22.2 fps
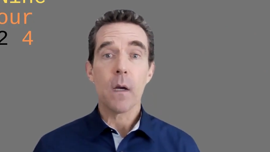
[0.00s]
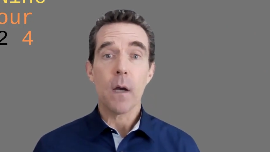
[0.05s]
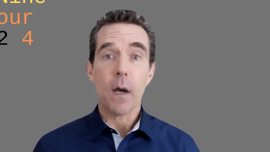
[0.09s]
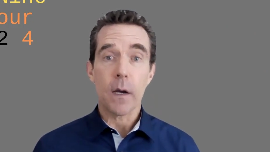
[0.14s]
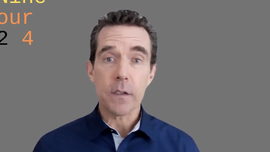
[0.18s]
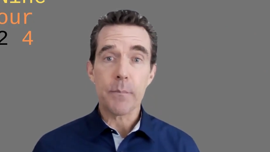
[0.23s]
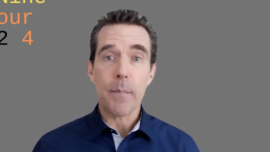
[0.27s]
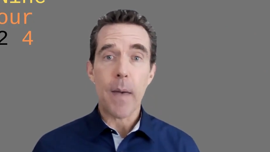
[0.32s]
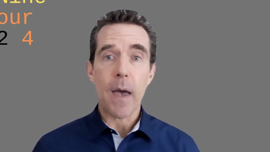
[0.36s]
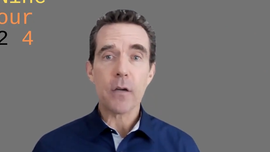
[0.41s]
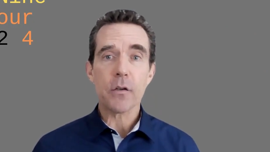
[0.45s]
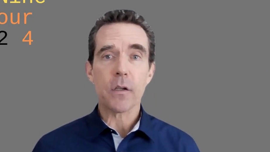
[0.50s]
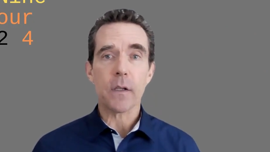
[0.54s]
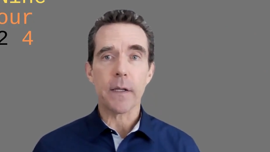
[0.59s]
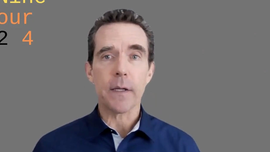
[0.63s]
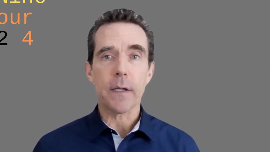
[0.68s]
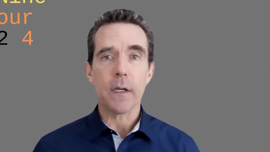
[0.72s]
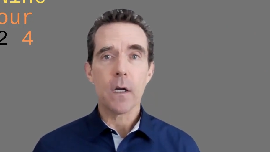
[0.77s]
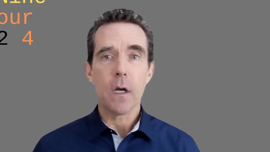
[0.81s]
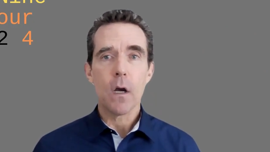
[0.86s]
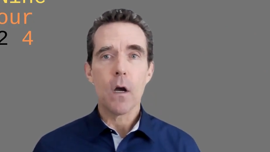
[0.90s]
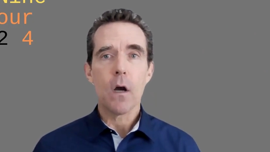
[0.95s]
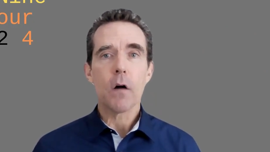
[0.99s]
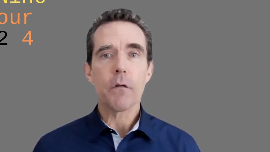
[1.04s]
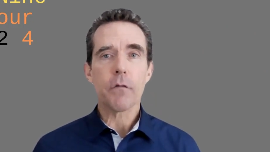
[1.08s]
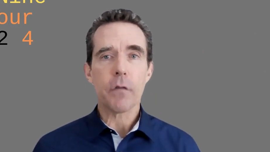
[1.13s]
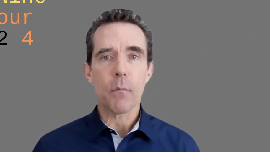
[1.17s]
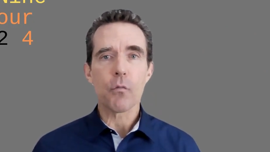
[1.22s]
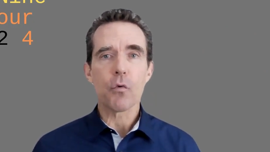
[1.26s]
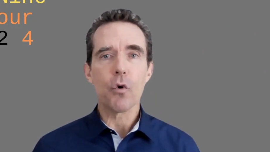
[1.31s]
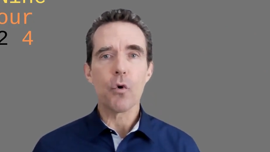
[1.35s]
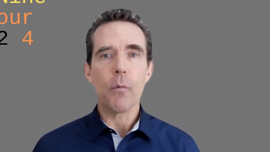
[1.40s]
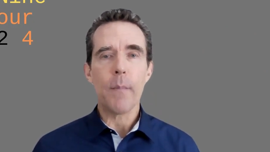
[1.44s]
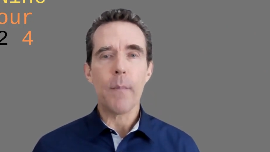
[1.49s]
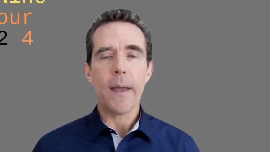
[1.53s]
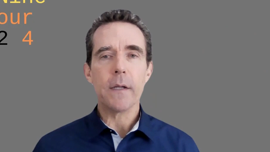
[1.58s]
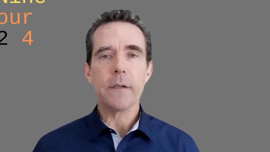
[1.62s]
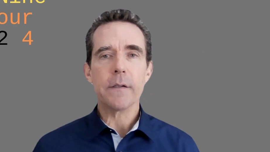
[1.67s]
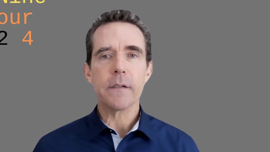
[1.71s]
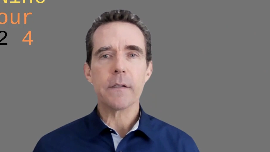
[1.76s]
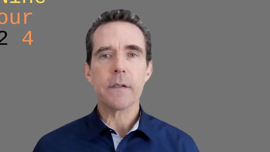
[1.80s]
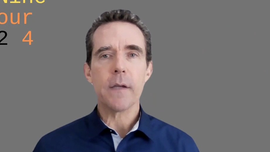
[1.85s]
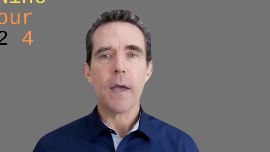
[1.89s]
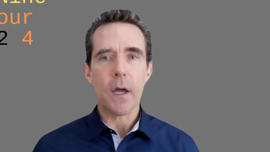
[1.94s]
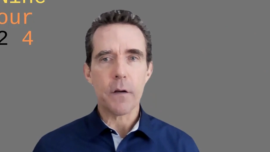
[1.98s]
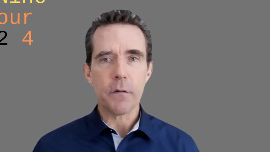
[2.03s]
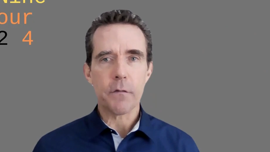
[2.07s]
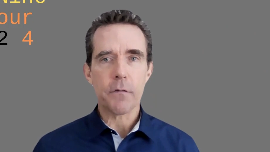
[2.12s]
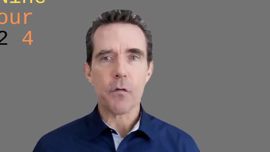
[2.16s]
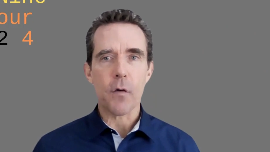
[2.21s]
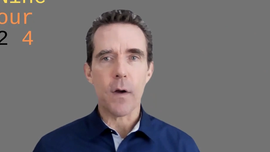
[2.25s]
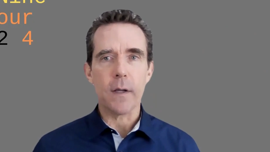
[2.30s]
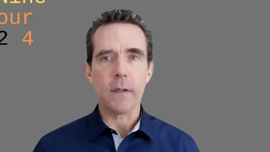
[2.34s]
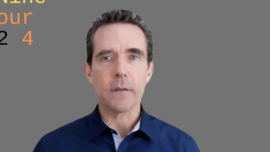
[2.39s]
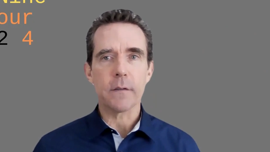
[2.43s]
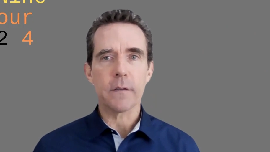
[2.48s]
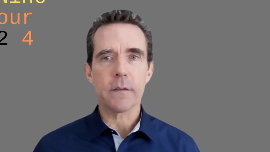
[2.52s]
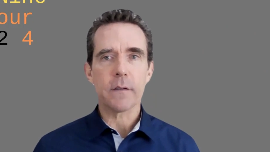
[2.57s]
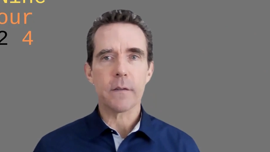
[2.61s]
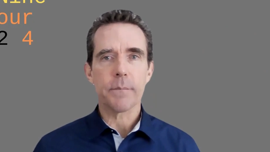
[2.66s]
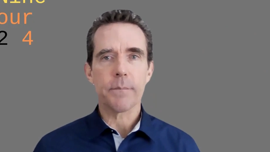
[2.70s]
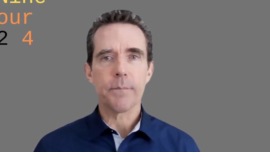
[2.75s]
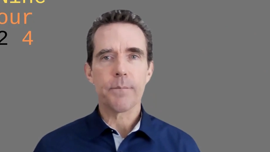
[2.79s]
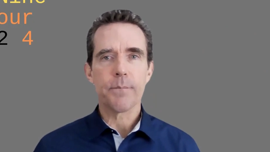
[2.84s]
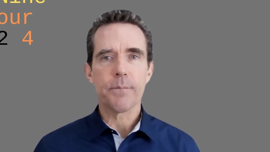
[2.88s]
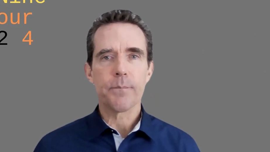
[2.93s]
especially from roommates and friends.